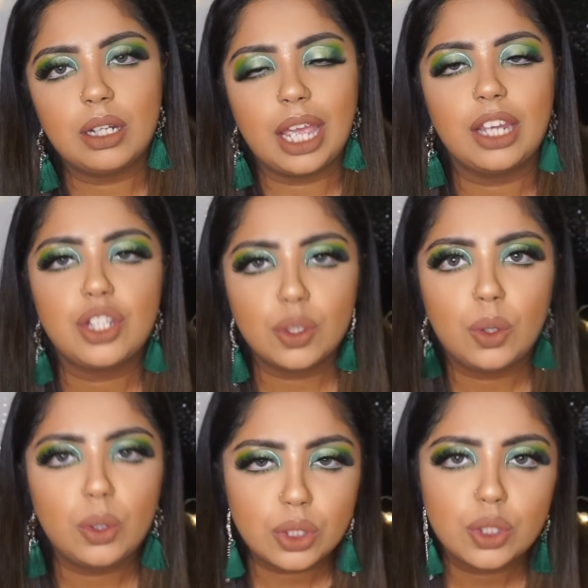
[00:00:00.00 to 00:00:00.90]
And she
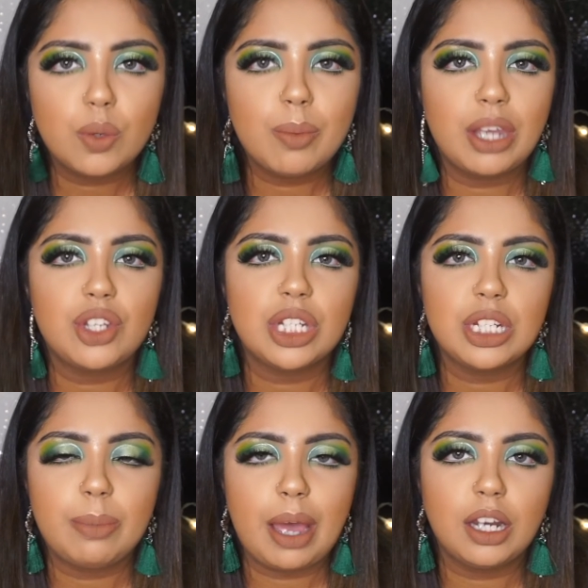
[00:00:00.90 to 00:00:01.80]
also mentioned
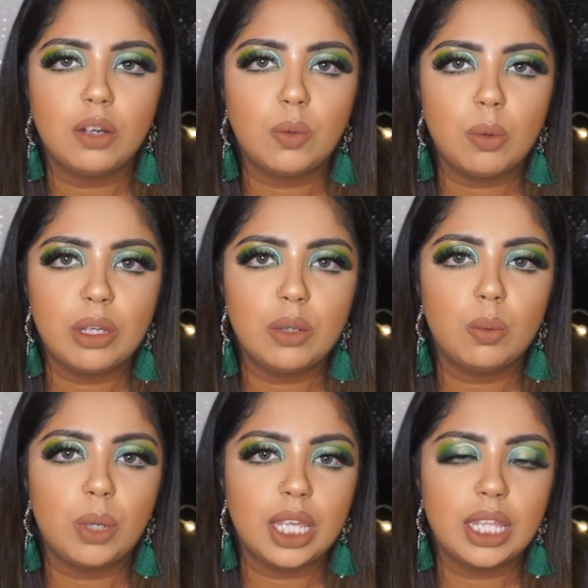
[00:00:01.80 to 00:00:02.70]
about a woman
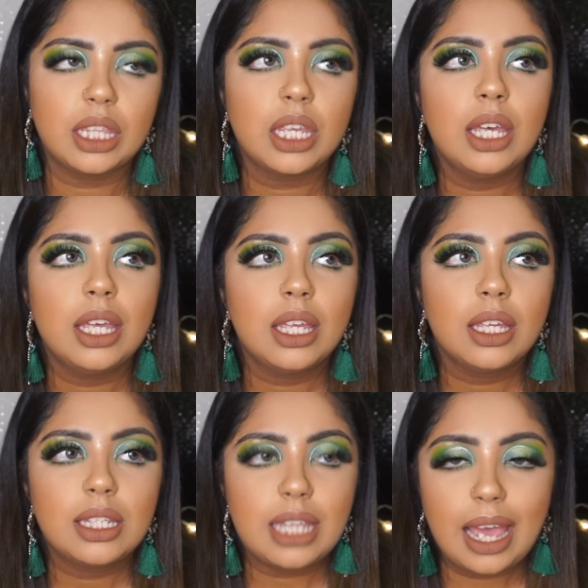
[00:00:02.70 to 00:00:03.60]
with
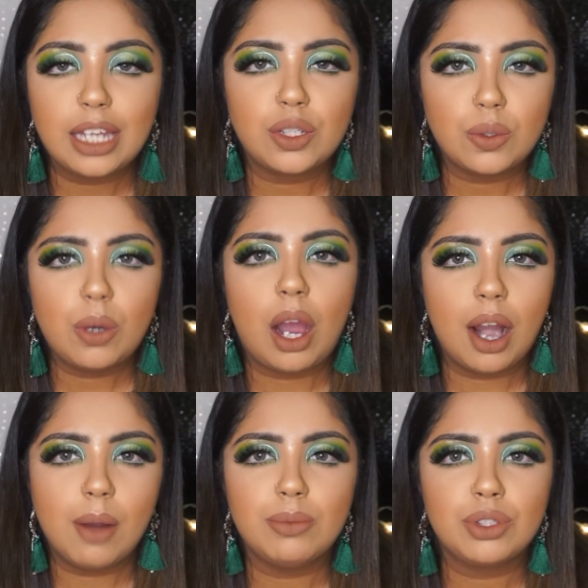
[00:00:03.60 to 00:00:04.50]
tattoo
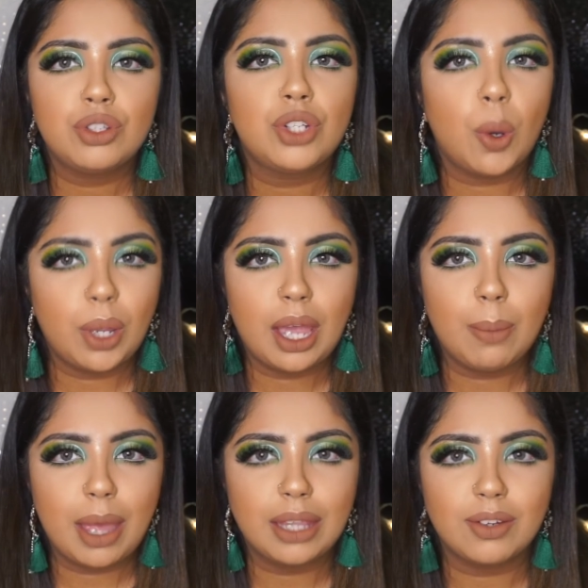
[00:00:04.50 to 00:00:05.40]
arms showing
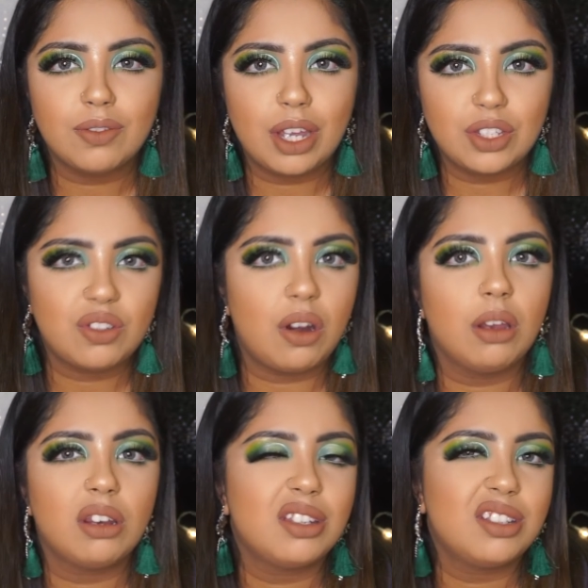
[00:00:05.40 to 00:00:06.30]
up at the
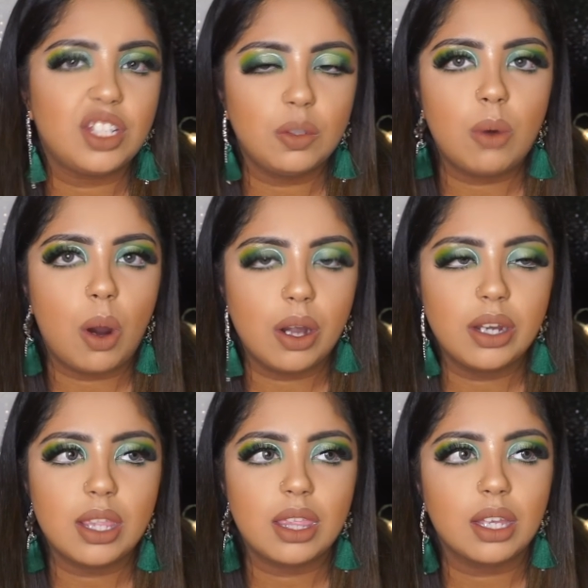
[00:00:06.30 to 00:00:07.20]
restaurant. She
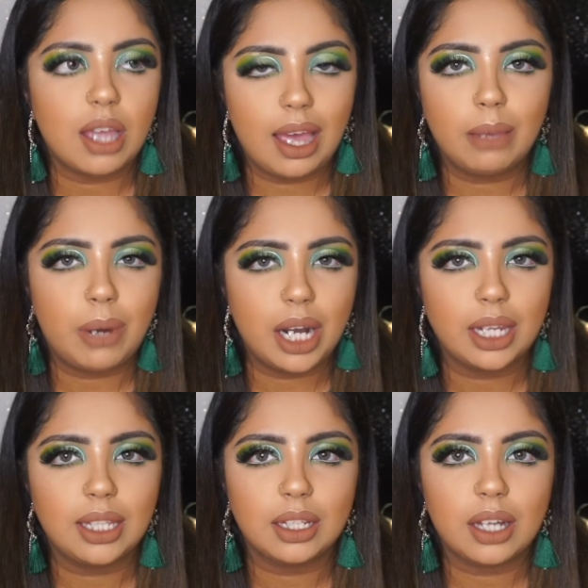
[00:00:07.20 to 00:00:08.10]
warned the guy
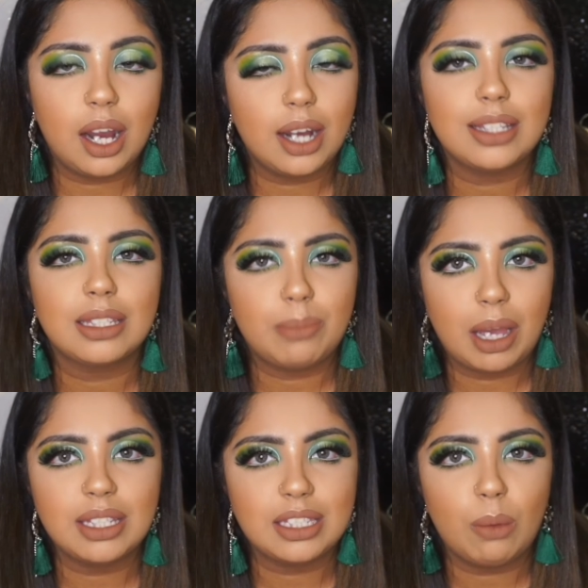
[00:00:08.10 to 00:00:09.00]
parking the cars
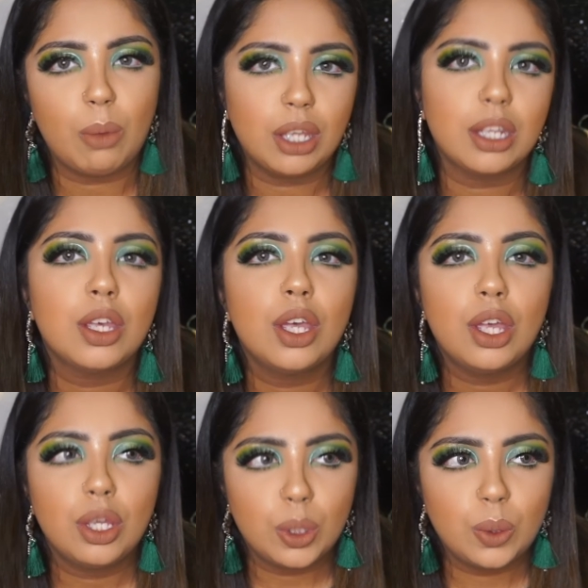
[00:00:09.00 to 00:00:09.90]
about someone
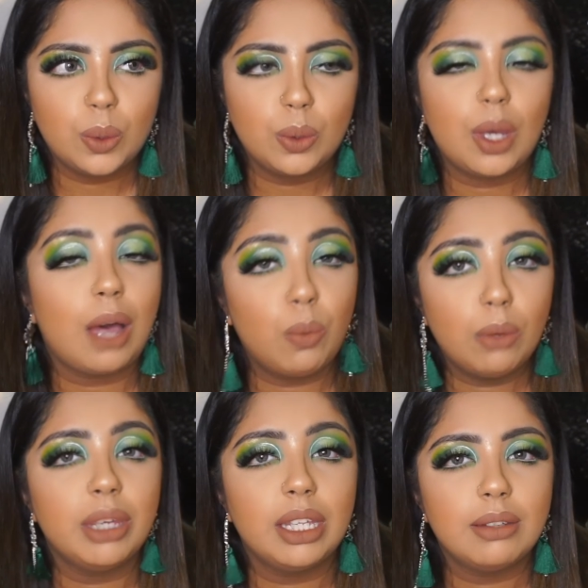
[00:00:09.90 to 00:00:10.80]
who, a
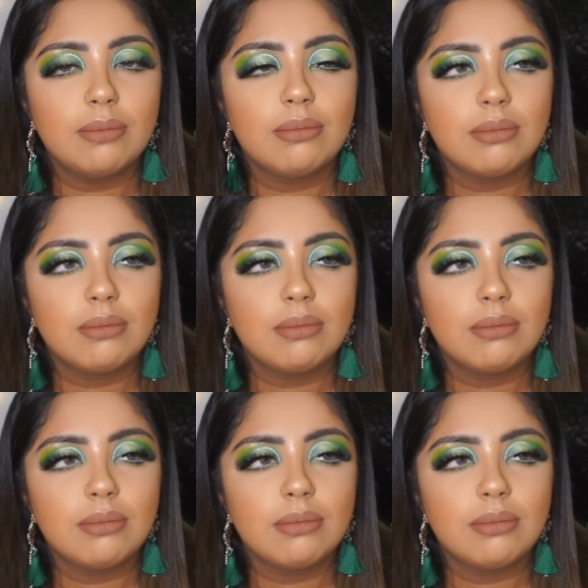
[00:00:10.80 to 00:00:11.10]
woman